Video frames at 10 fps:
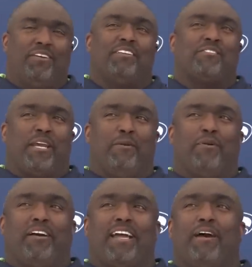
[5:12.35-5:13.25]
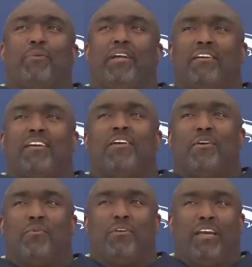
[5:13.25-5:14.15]
The same old guy
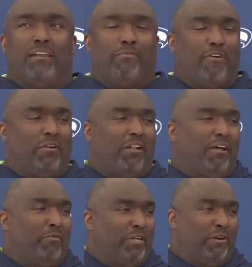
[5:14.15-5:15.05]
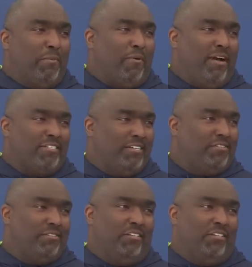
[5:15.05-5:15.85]
we end up falling in love with during the process.